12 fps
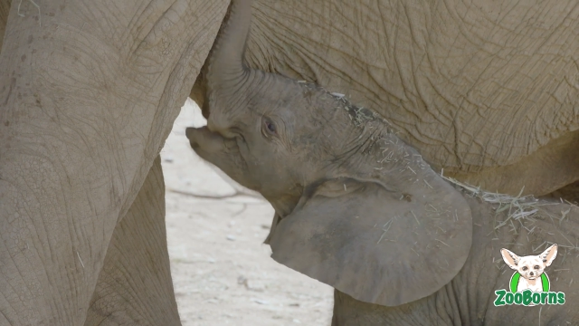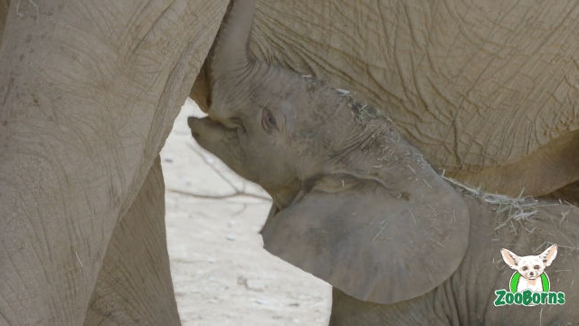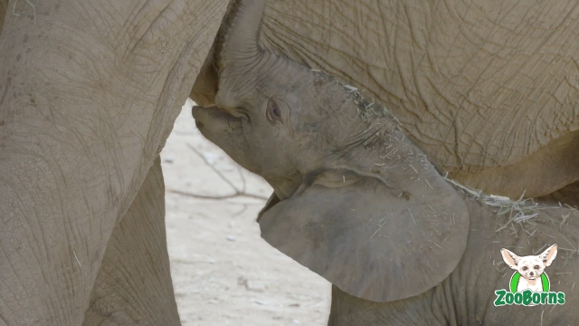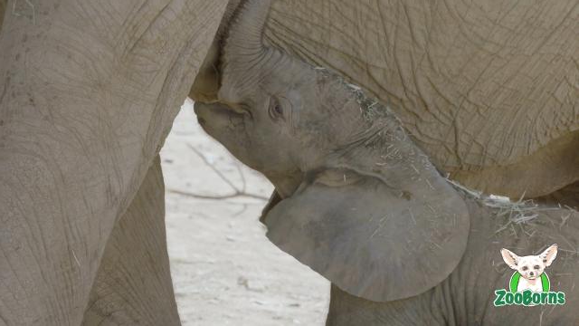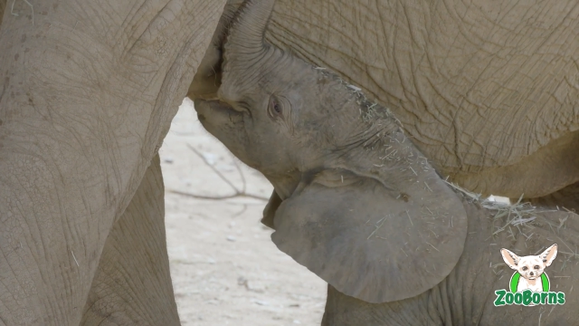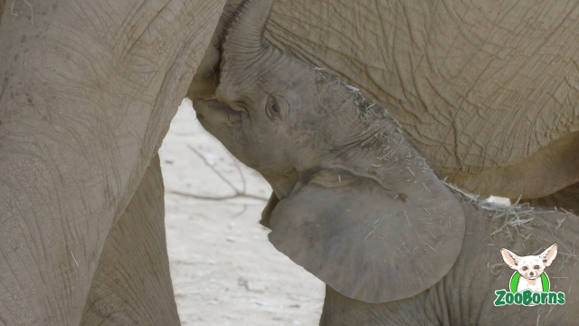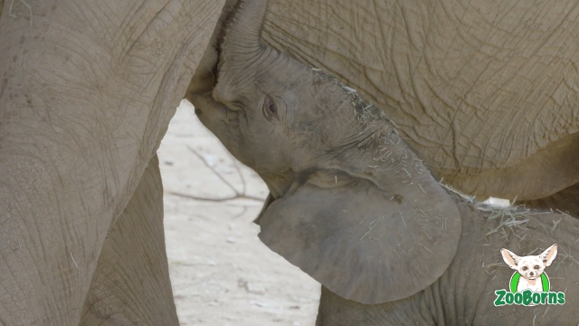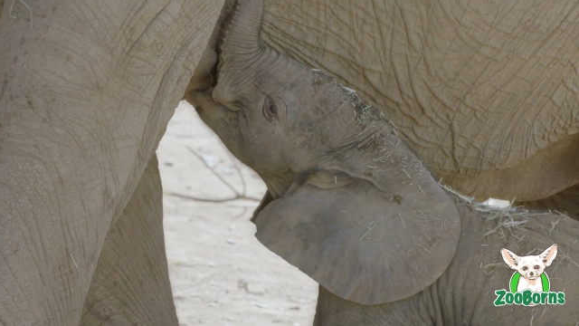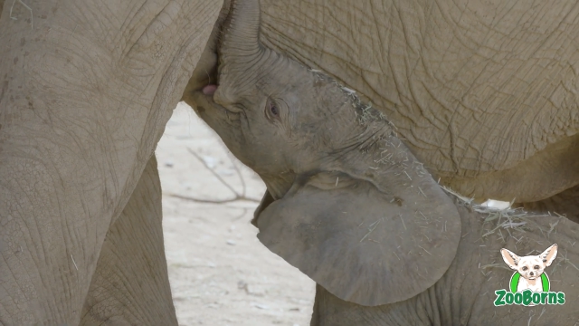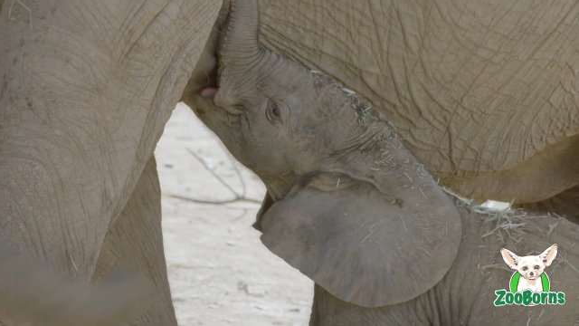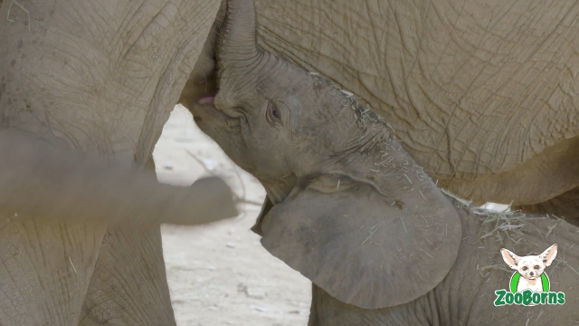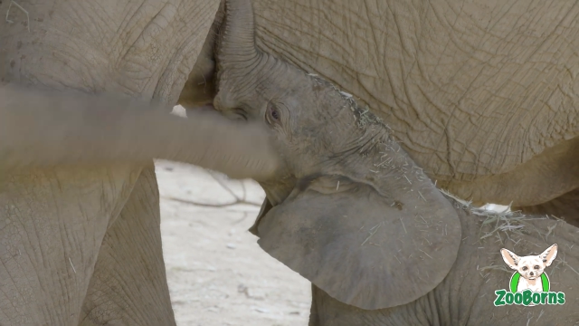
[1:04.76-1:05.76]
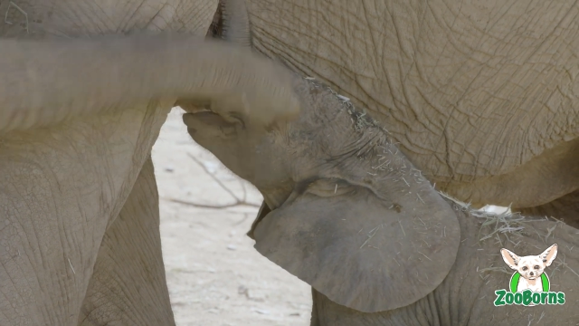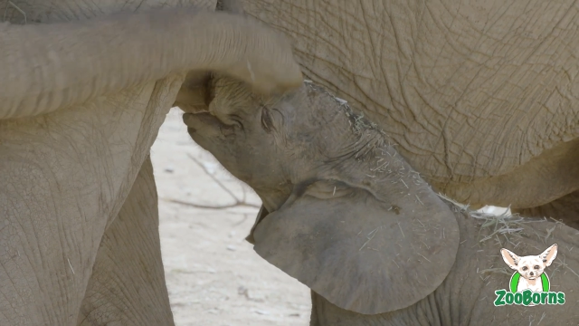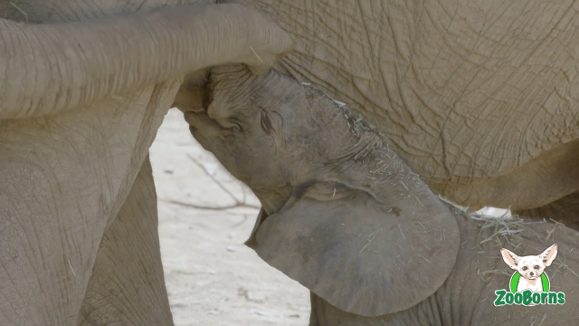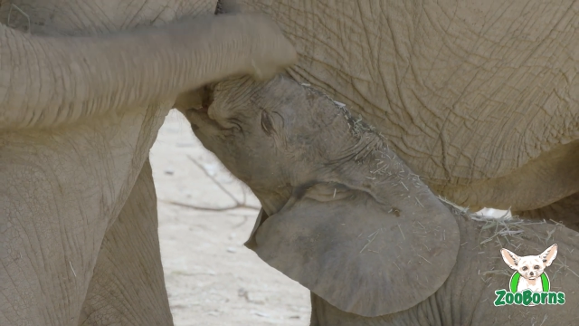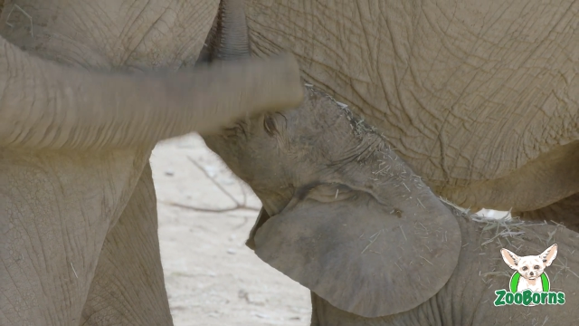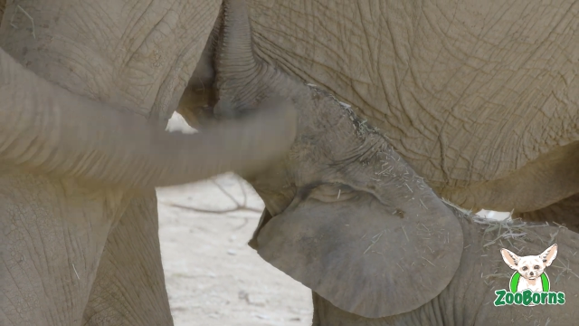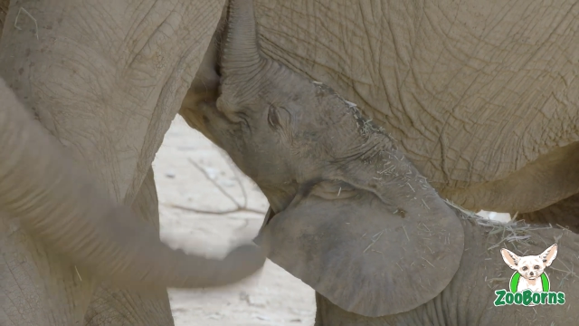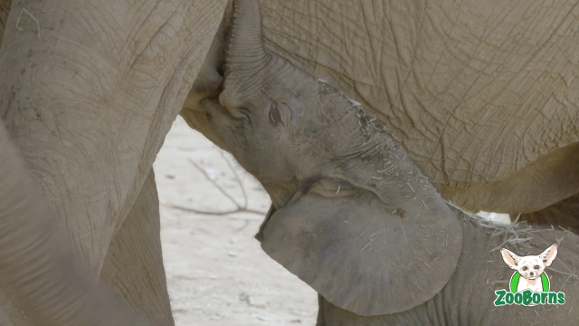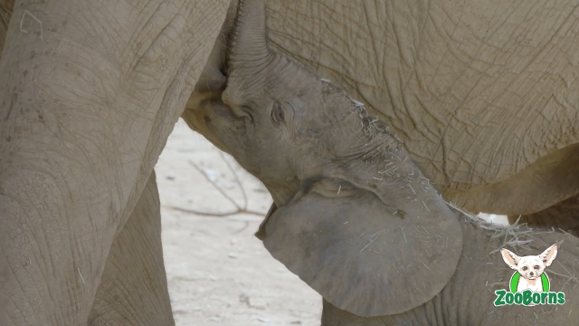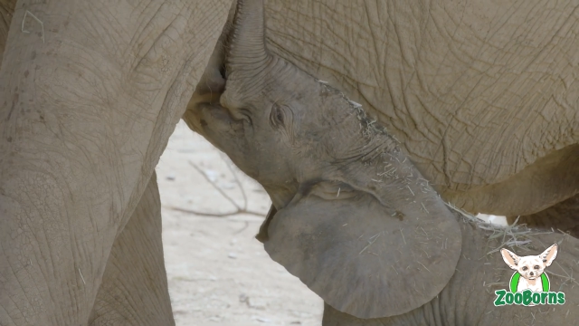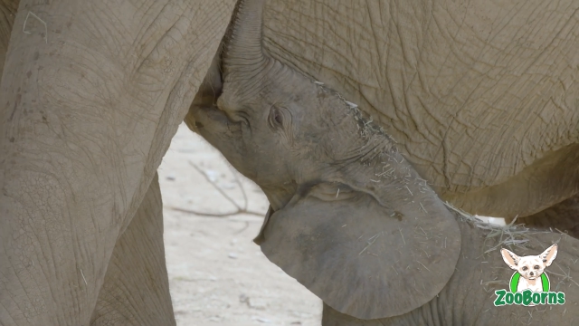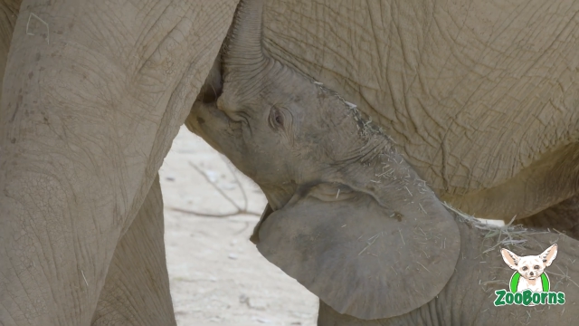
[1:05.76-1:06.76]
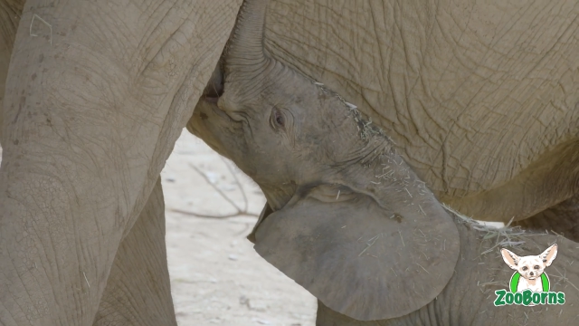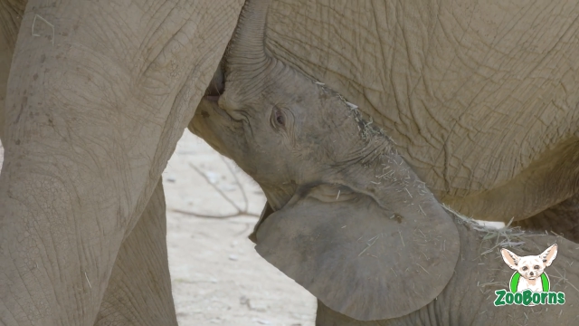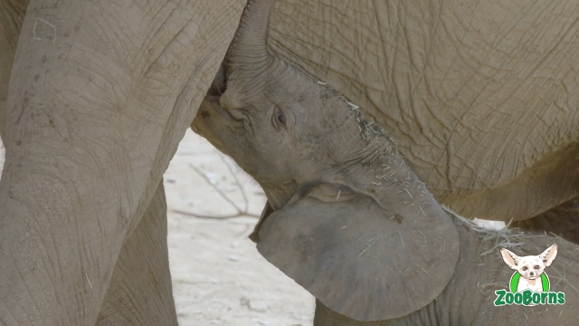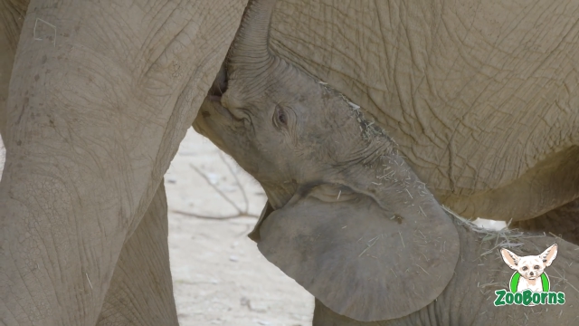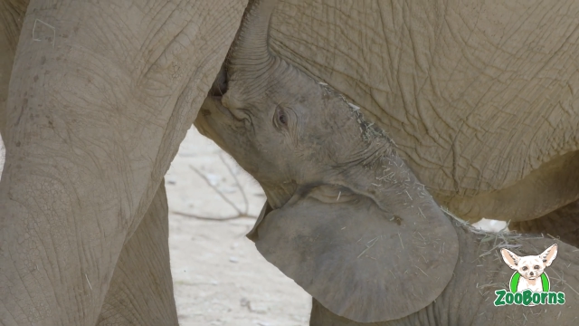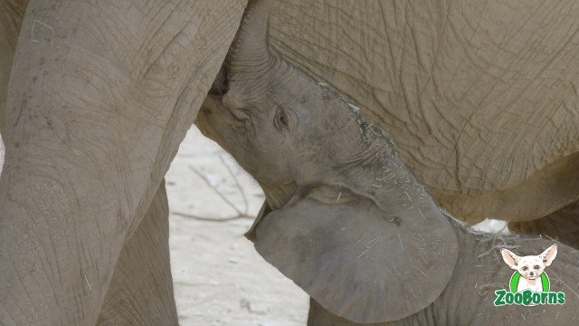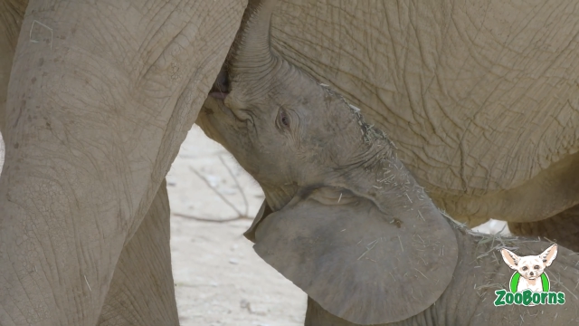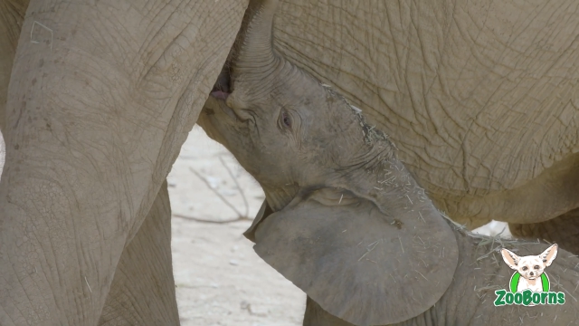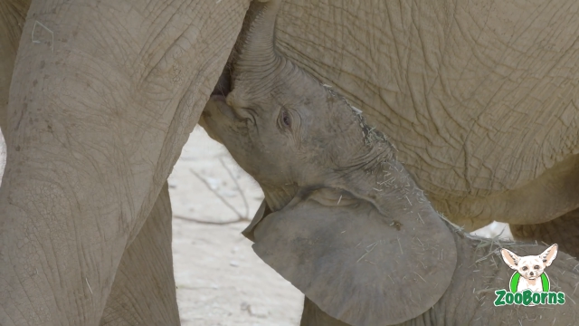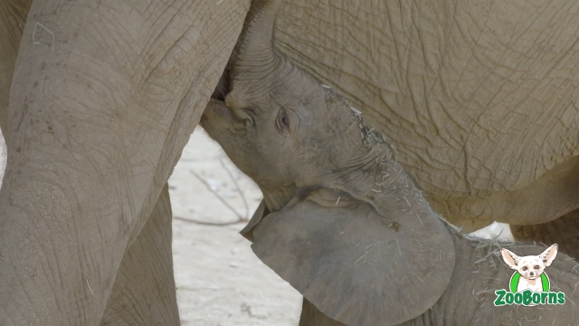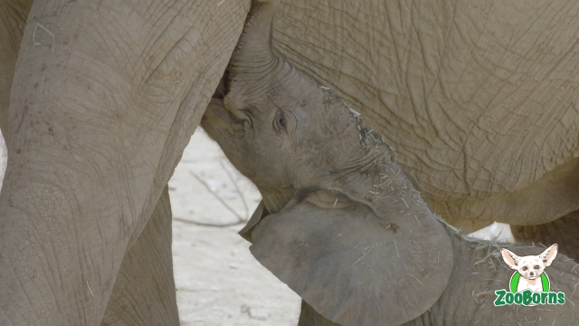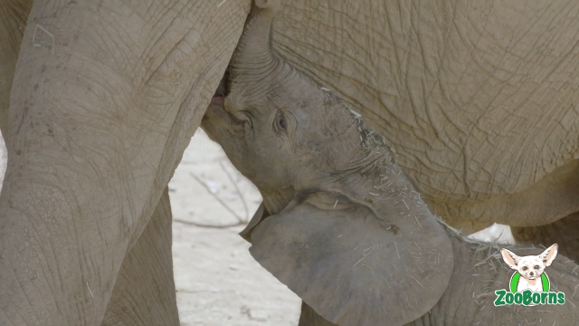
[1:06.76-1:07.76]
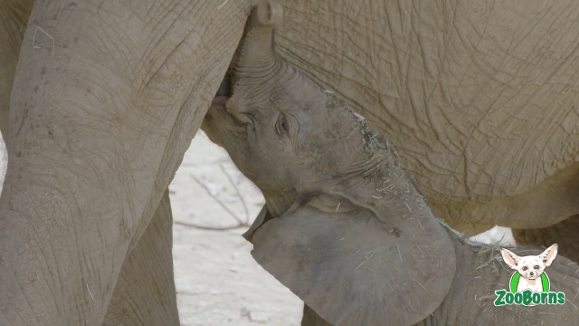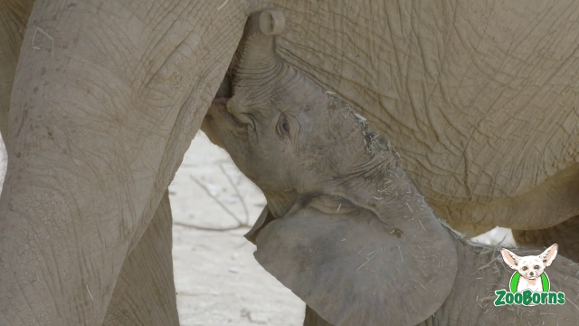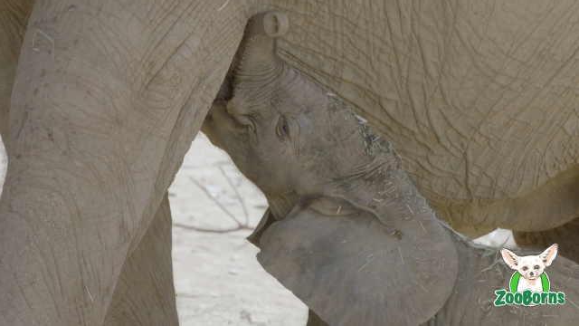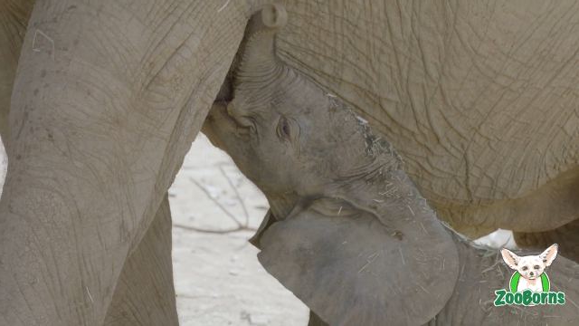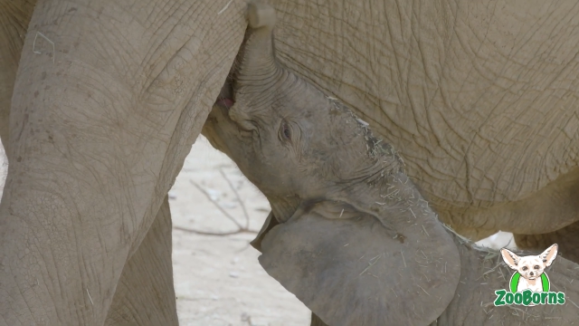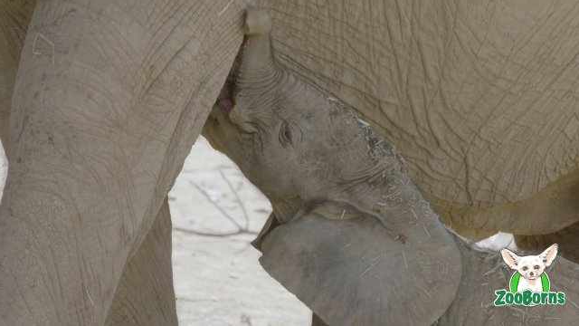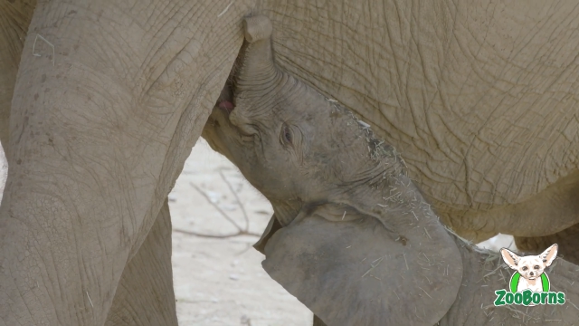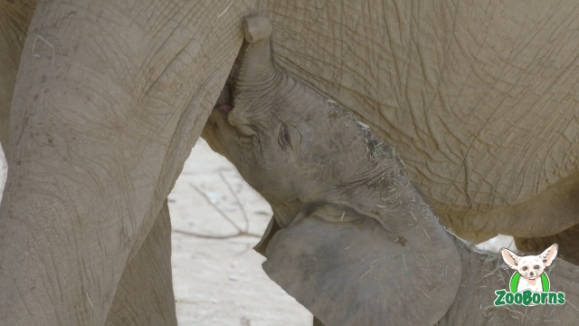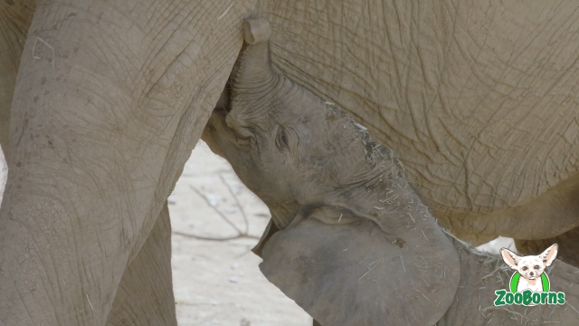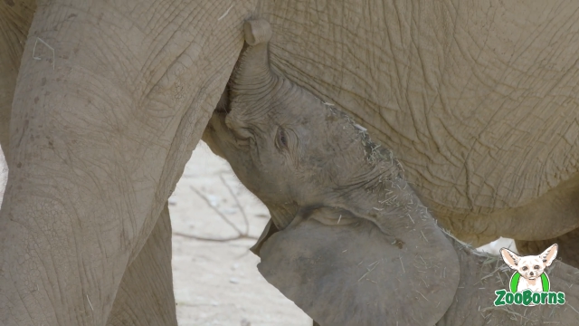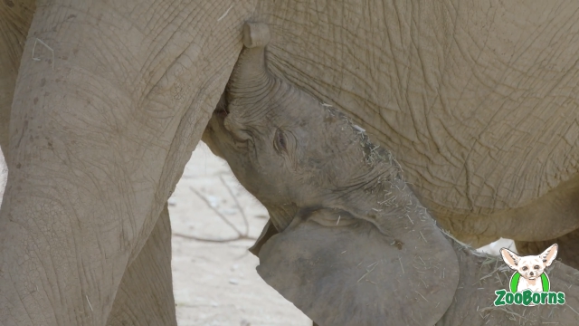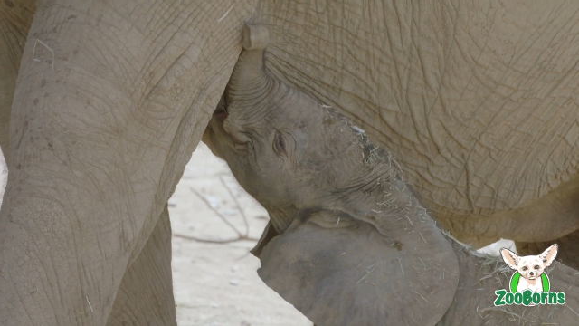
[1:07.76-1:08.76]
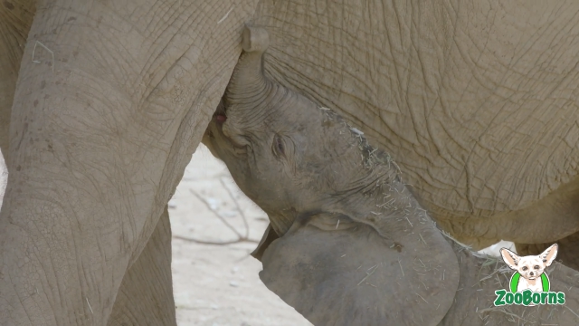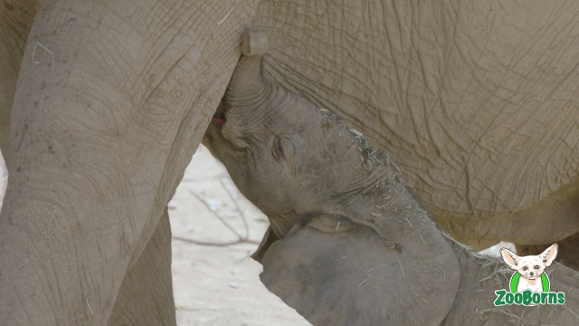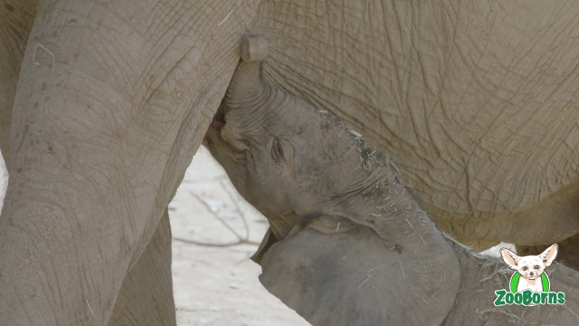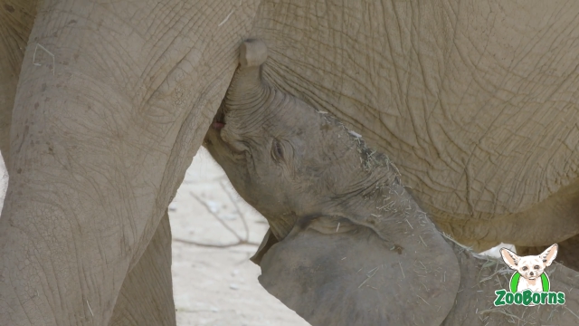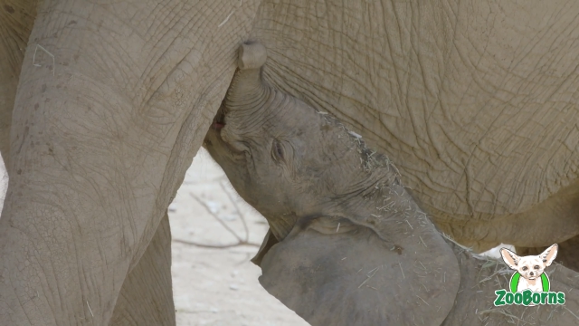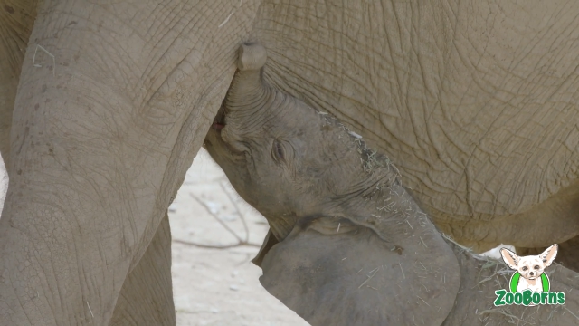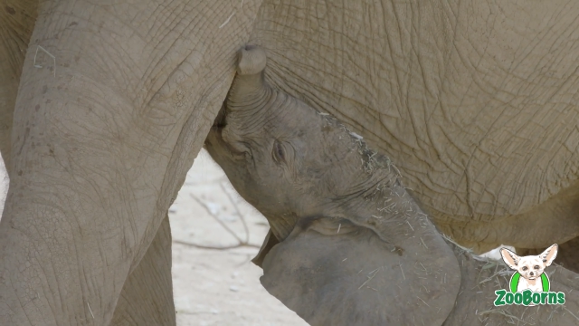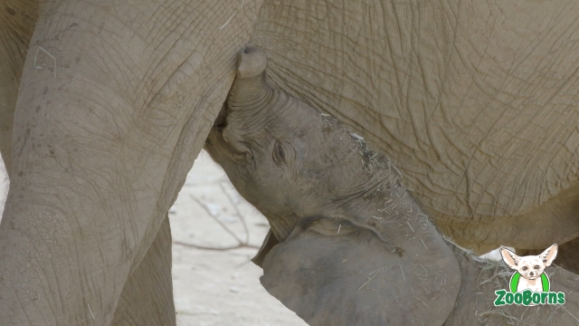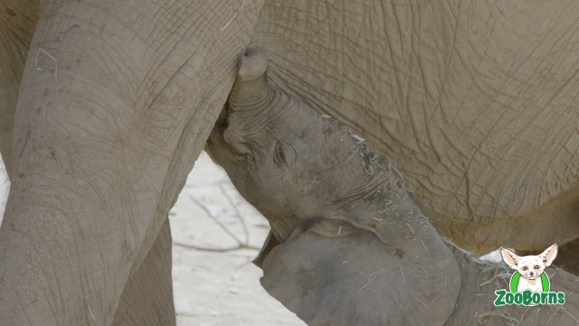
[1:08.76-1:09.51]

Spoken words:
Nobody's mouth can be seen.